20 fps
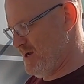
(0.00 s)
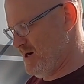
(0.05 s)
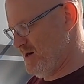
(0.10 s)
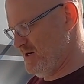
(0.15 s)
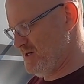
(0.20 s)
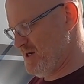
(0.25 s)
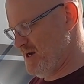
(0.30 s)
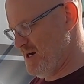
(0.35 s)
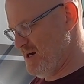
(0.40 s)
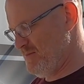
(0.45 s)

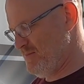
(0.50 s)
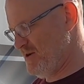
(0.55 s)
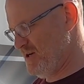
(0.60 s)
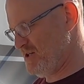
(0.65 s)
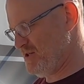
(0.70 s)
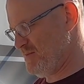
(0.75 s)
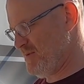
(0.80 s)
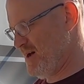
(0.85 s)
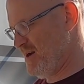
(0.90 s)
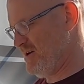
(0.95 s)
our tire
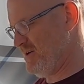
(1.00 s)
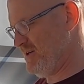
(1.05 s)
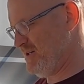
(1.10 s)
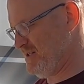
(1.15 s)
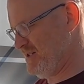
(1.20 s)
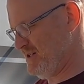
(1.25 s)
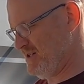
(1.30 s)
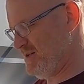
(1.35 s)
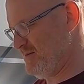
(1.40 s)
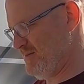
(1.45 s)
pressure monitoring
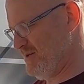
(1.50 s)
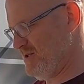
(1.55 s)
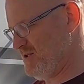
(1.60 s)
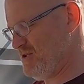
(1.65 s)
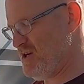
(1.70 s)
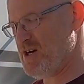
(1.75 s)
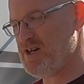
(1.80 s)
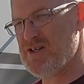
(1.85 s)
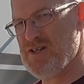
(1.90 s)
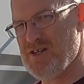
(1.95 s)
system
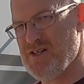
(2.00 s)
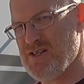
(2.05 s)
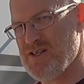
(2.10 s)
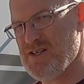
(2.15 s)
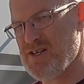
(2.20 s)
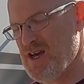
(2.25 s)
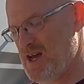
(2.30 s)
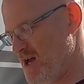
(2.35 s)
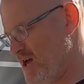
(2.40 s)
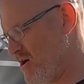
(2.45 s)

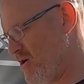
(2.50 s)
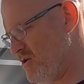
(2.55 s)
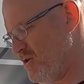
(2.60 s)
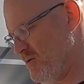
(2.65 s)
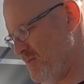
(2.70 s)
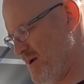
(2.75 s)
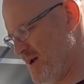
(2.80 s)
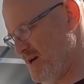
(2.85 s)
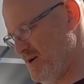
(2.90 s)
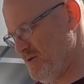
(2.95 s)
instructions,
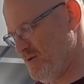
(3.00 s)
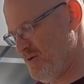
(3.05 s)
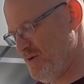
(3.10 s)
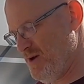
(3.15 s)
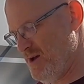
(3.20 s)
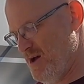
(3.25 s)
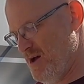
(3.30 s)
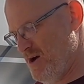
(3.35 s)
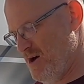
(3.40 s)
owner manual